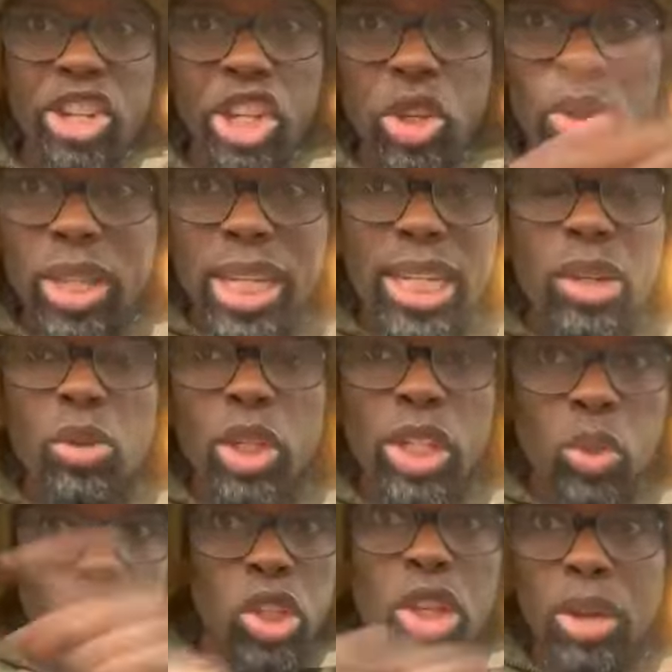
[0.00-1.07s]
They knew that
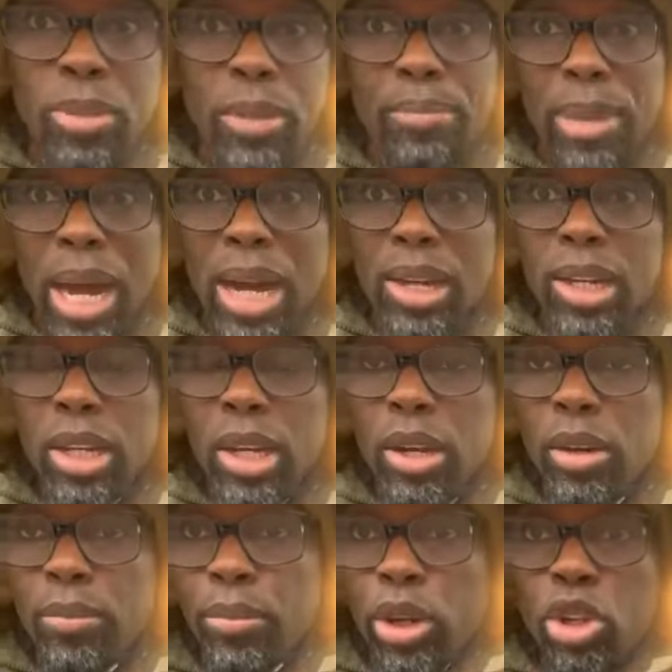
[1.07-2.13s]
it was coming back,
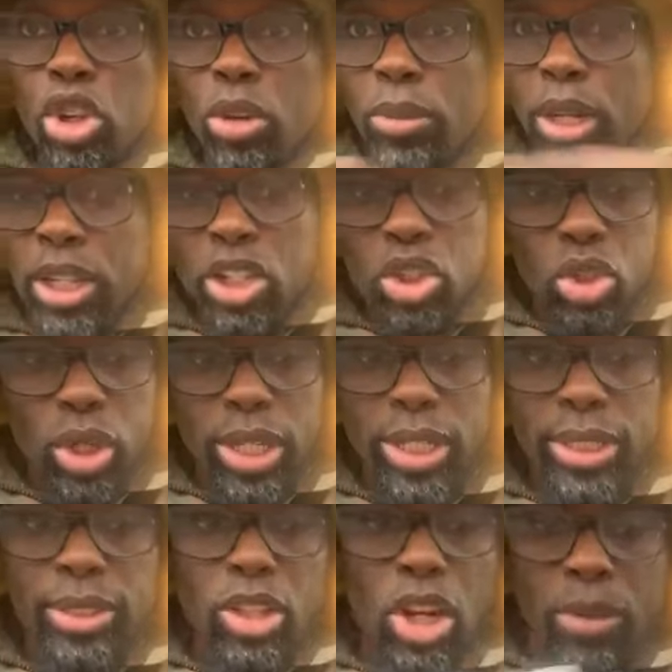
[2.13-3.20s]
but nobody saw
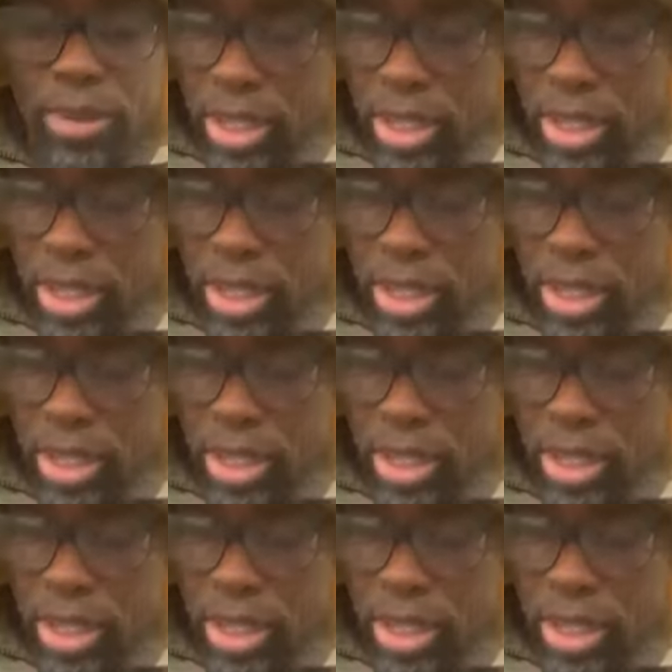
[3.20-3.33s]
it